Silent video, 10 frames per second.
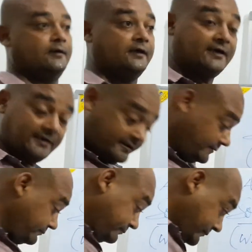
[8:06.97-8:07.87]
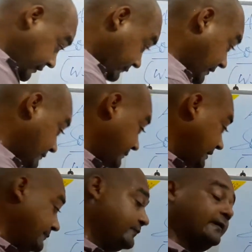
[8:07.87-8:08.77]
It was
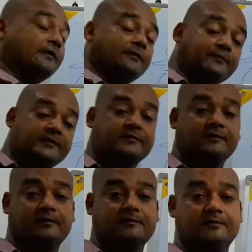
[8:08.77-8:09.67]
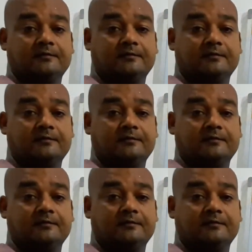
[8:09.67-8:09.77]
believed by the Britishers